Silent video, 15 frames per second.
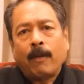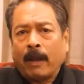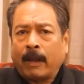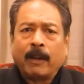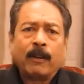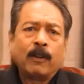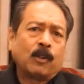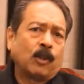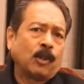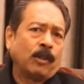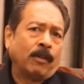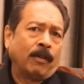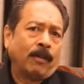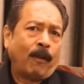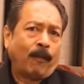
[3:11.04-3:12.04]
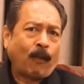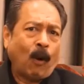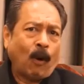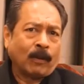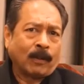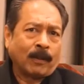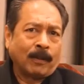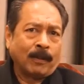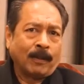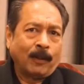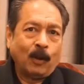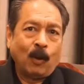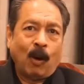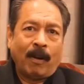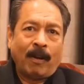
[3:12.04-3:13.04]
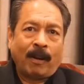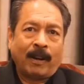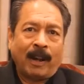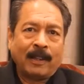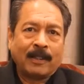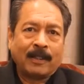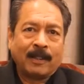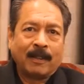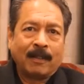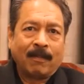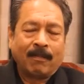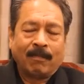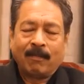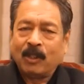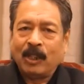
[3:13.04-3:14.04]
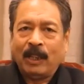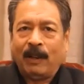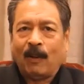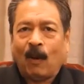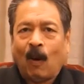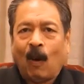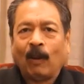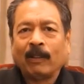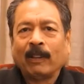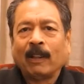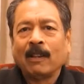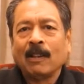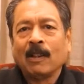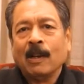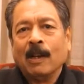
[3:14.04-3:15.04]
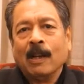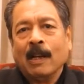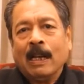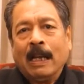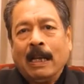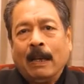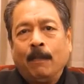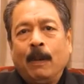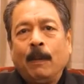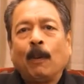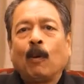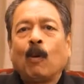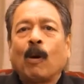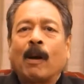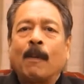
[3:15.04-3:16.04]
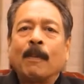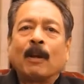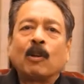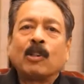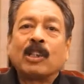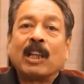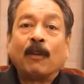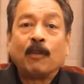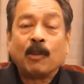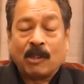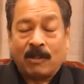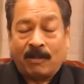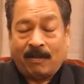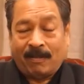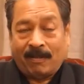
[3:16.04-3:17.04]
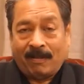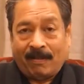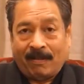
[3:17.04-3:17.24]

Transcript: Recognition, of course, you are recognized. See, all the people who are coming on television.